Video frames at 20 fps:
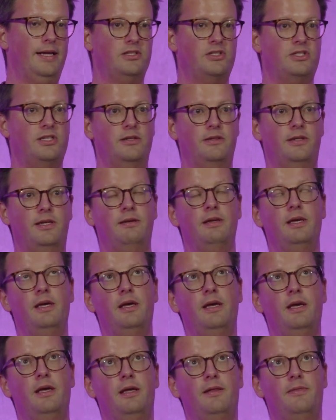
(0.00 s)
And so the
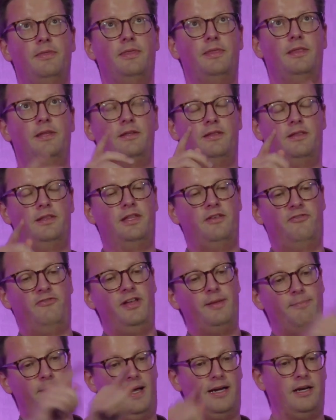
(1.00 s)

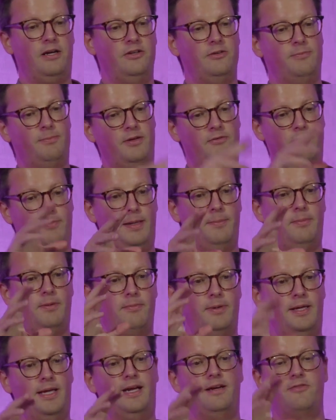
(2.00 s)
feedback loop of people
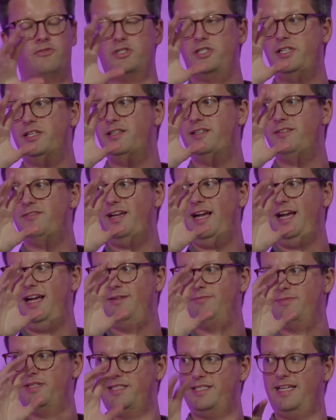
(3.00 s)
being able to
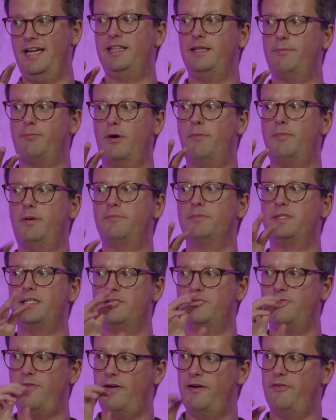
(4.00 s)
detect the problems
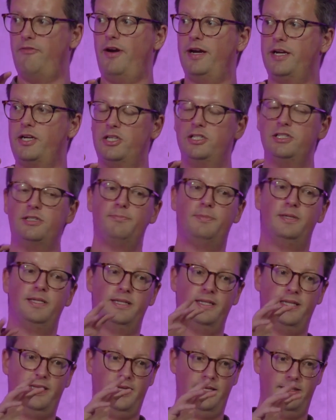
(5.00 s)
is very good,
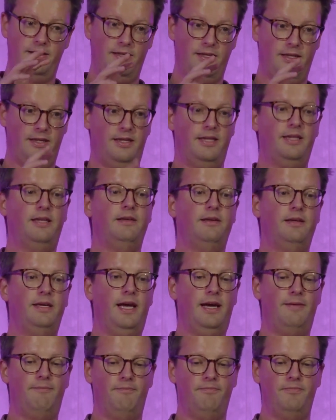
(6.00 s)
but the
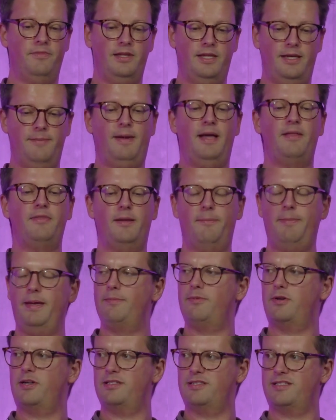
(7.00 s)
amount that
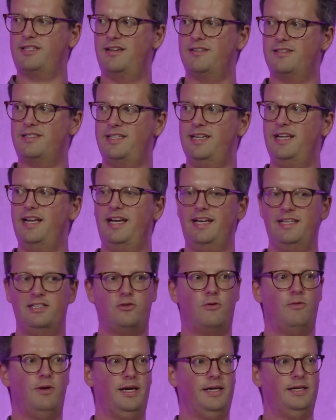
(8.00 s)
people can start stealing is
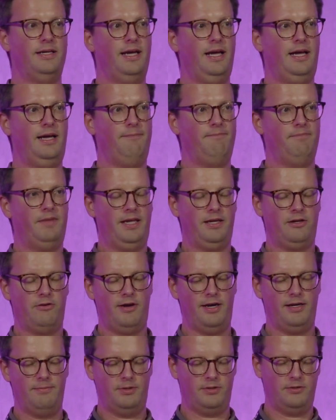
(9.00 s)
quite
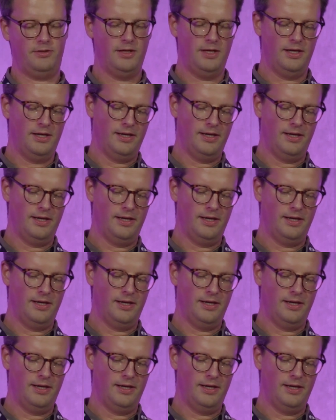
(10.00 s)
incredible.